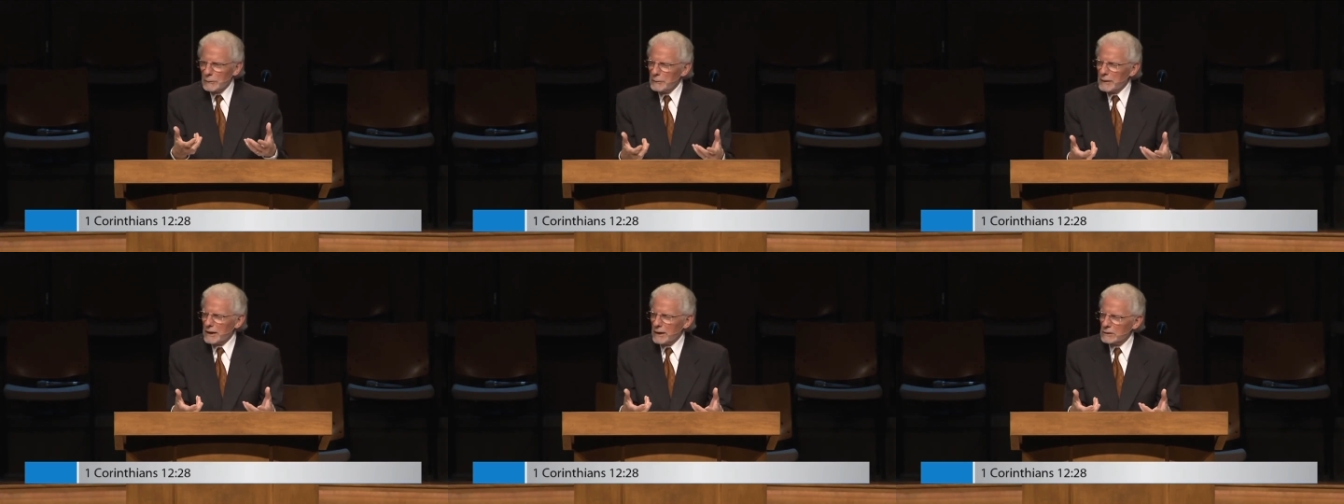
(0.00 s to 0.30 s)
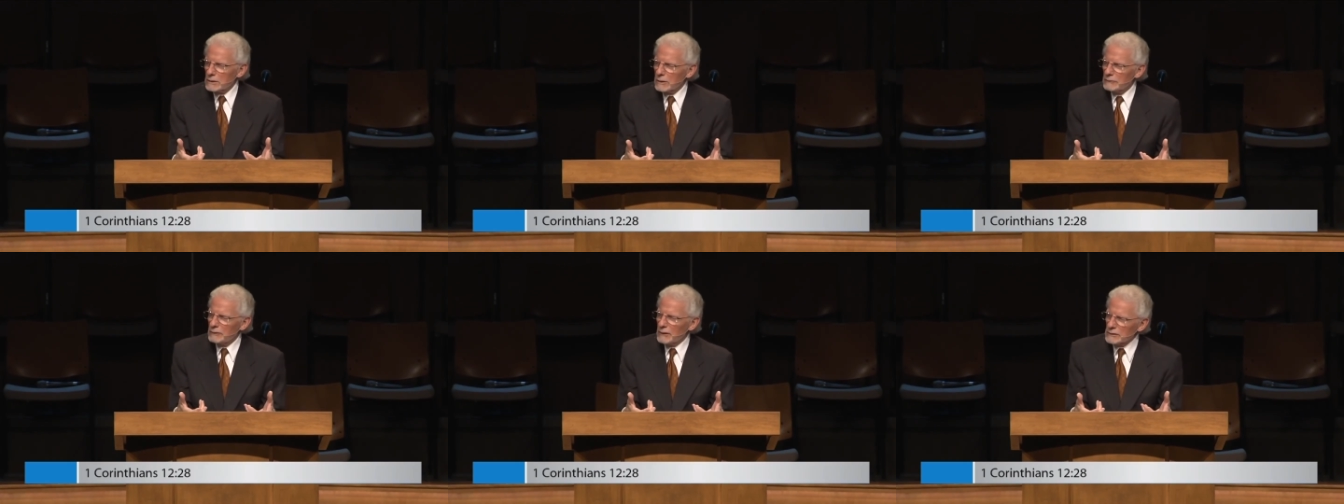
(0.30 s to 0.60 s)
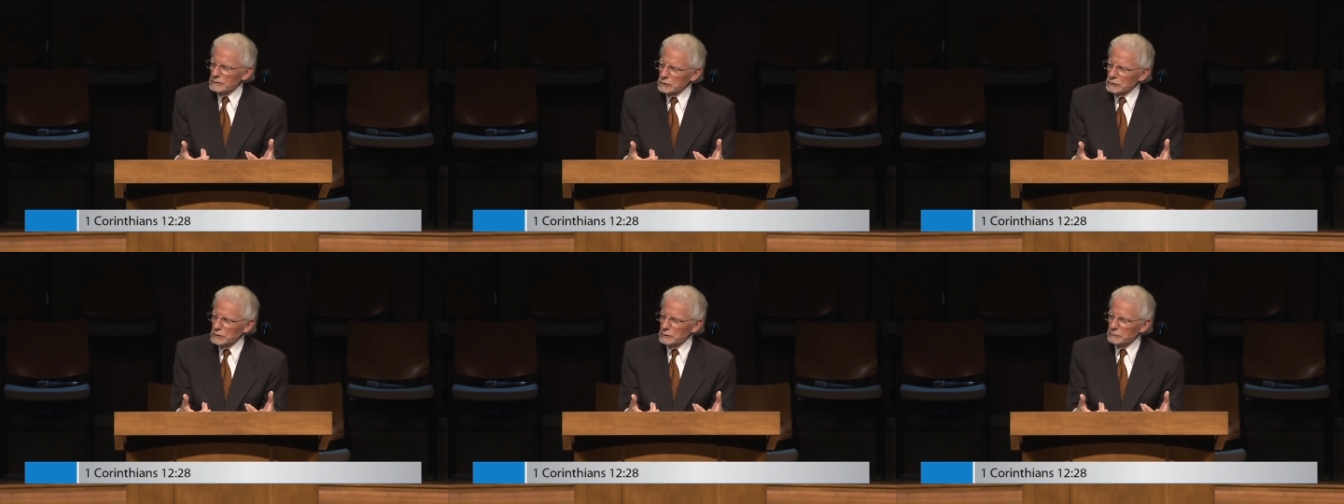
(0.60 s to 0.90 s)
begin to
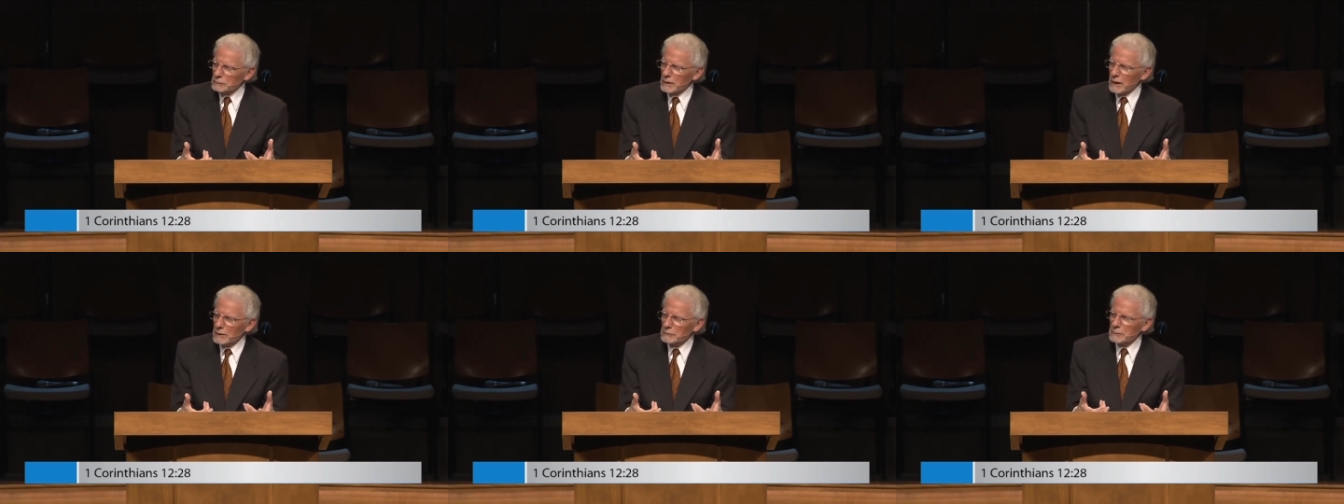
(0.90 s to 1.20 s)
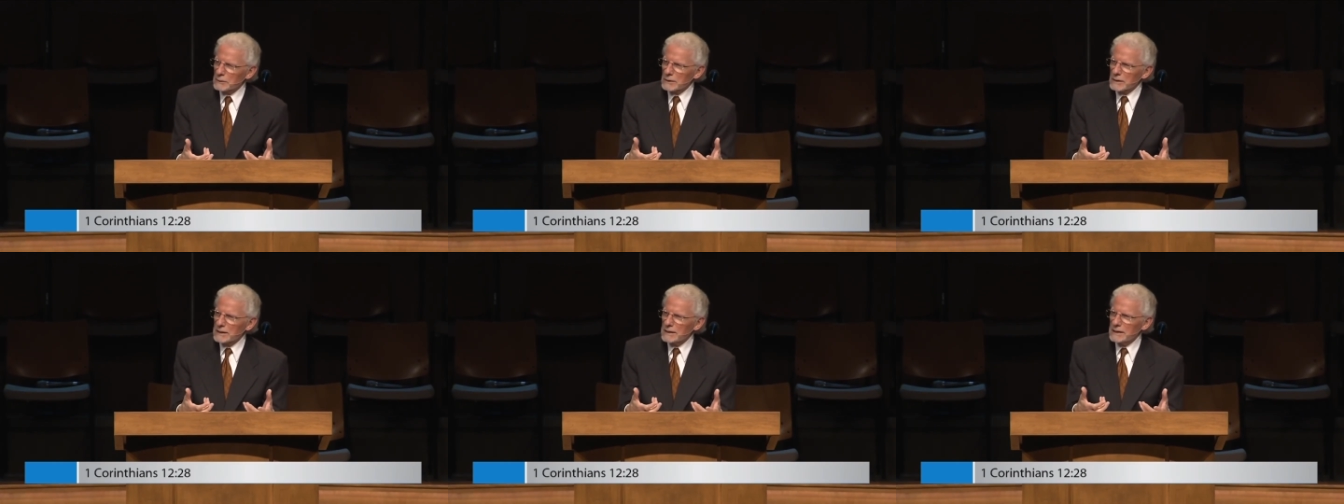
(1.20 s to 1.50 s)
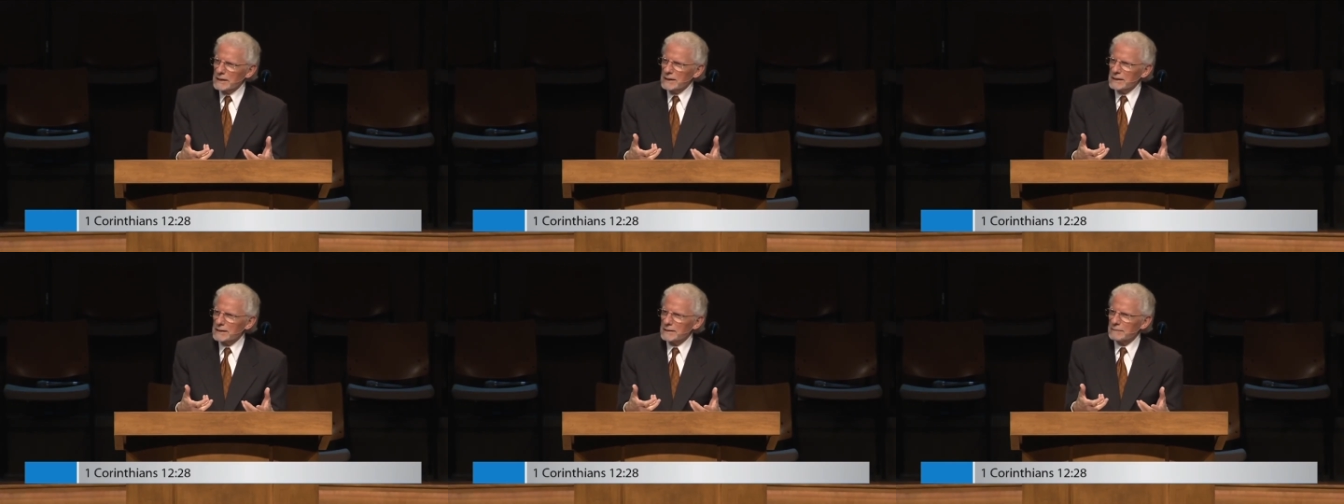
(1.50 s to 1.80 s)
function
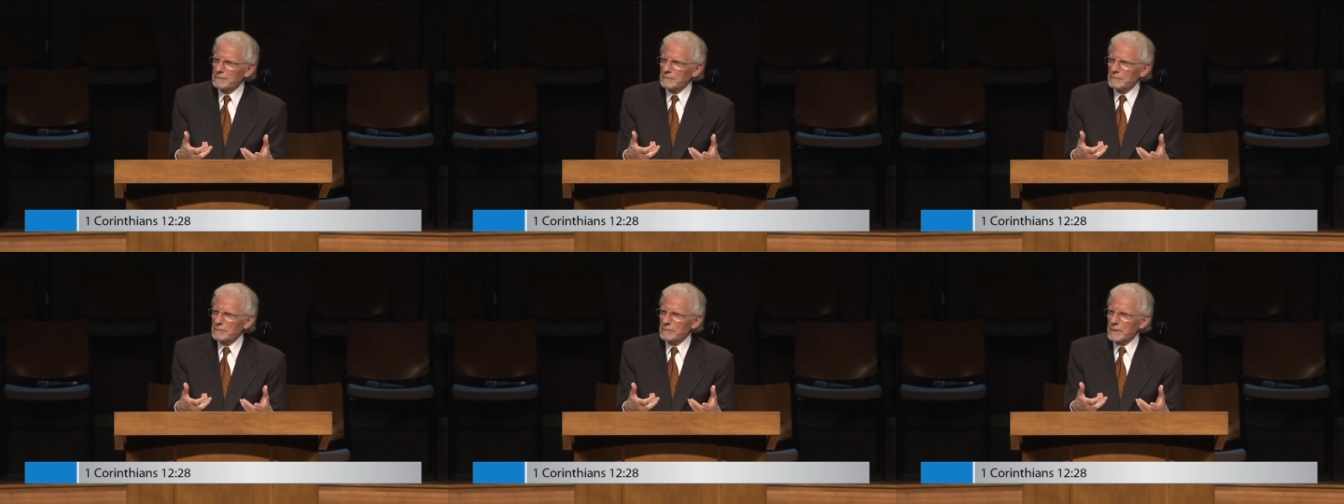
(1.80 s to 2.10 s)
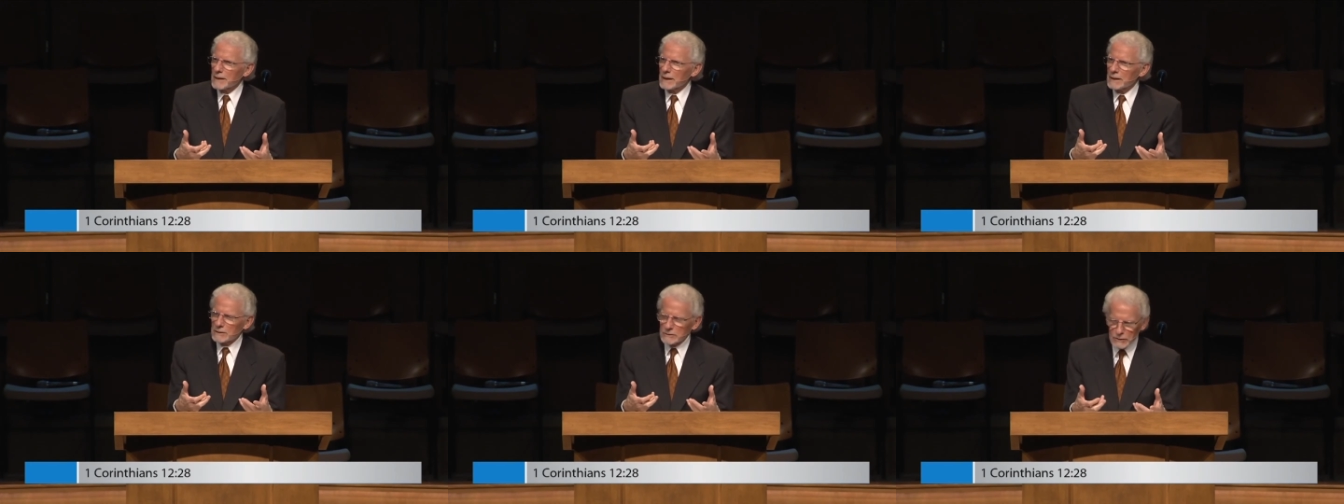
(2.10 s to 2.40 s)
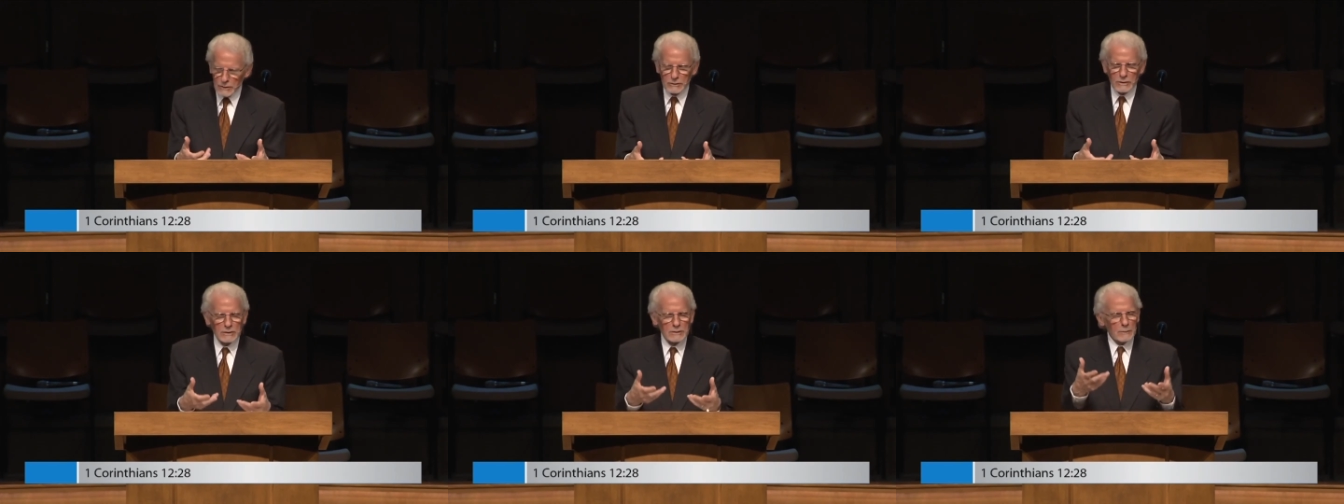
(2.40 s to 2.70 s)
properly
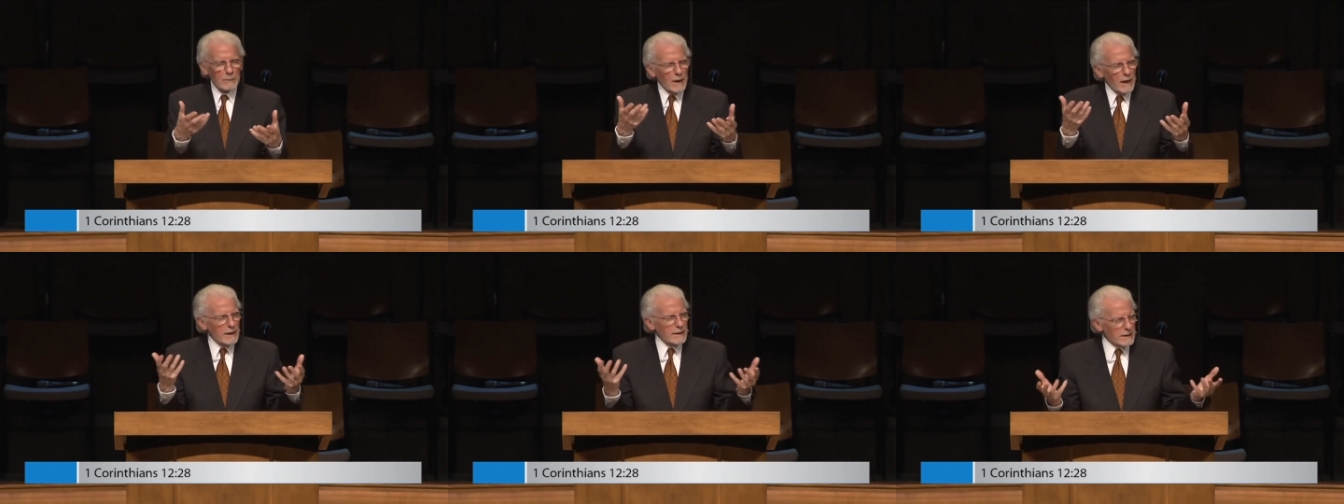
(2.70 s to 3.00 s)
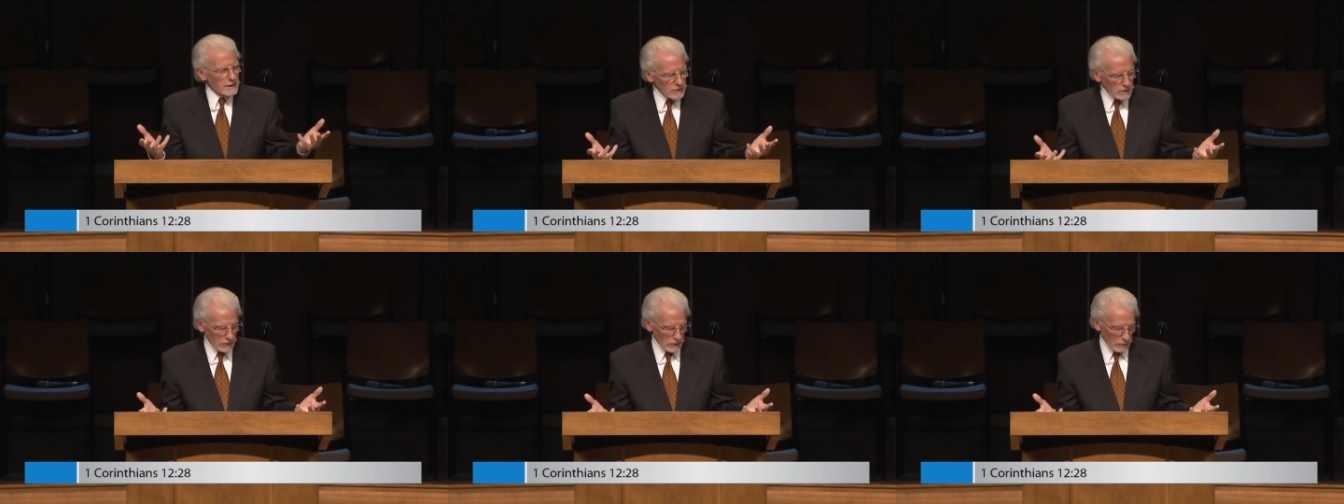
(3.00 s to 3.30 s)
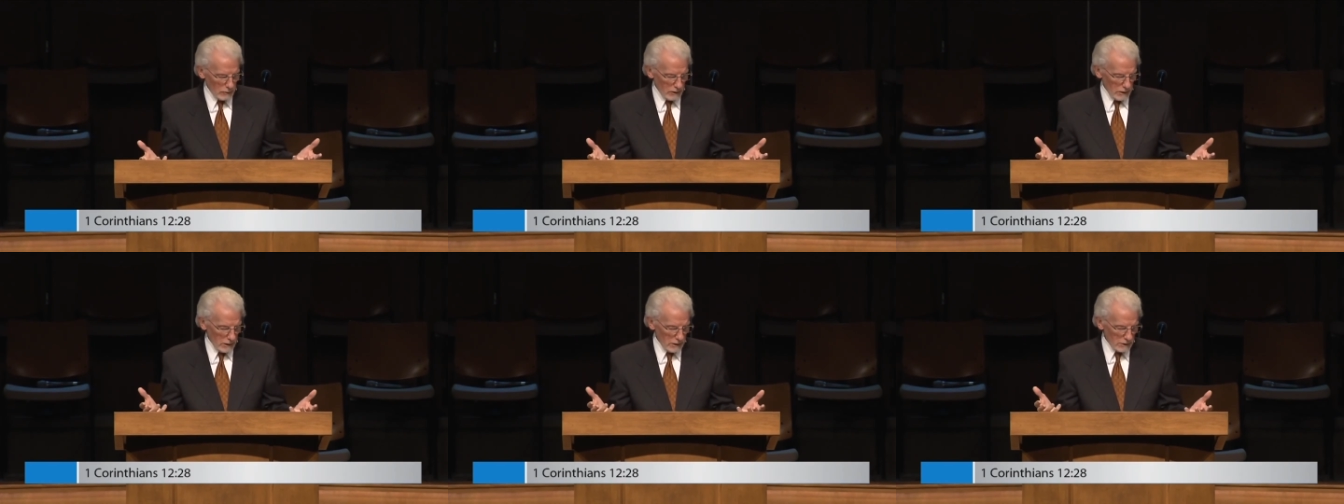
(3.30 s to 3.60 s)
so that the body can
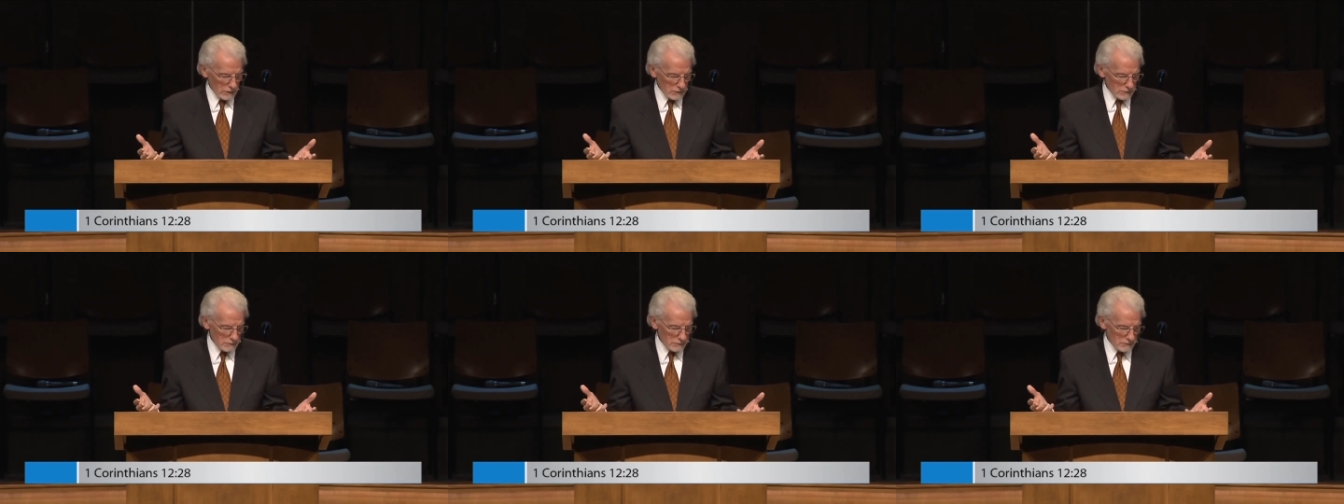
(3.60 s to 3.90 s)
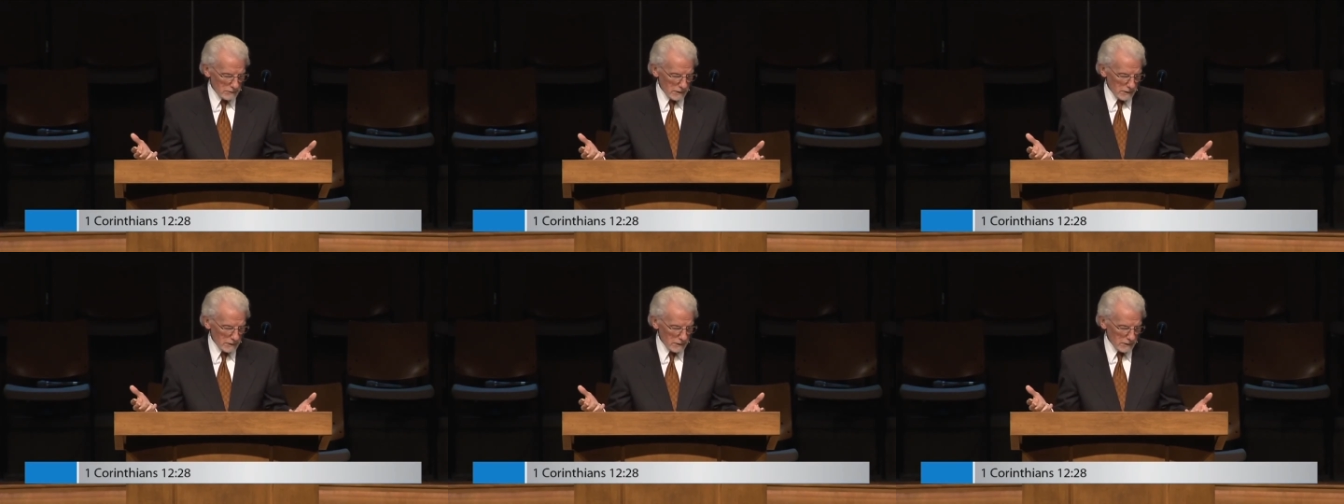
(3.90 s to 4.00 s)
grow.